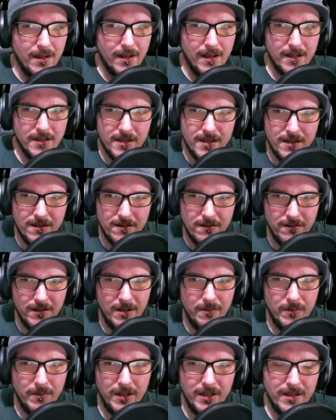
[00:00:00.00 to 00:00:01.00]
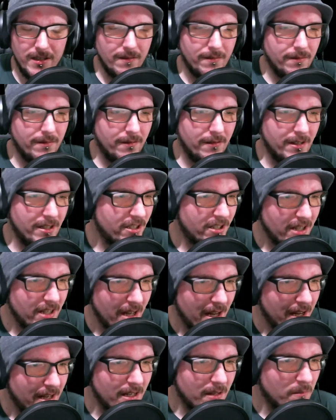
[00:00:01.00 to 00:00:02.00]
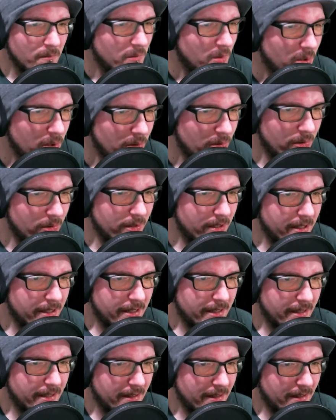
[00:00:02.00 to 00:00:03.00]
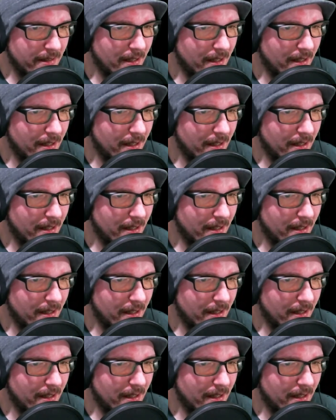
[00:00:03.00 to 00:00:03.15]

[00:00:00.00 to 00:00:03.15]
extremely differentiating moods.